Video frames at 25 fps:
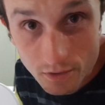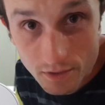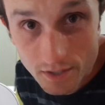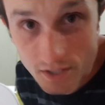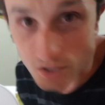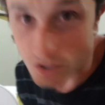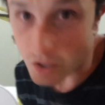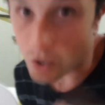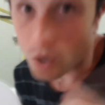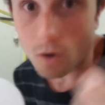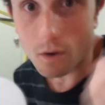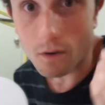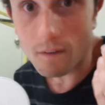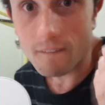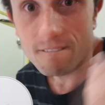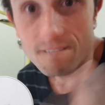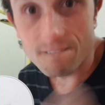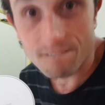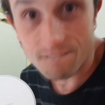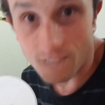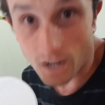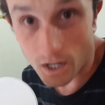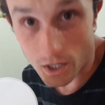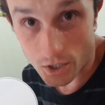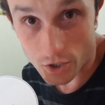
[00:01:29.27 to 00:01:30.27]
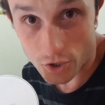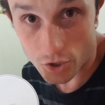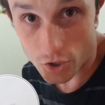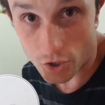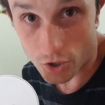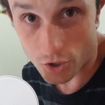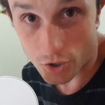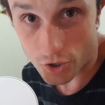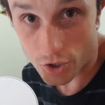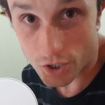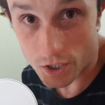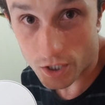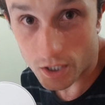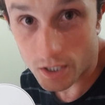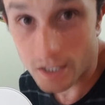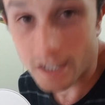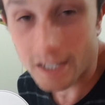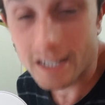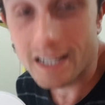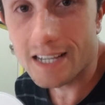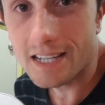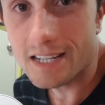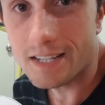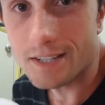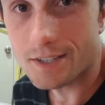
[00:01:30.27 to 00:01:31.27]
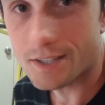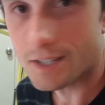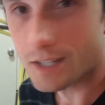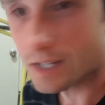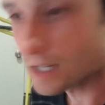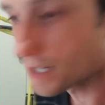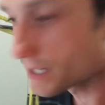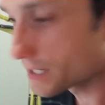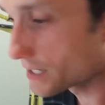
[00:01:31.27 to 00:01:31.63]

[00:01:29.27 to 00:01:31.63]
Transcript: this fast charger is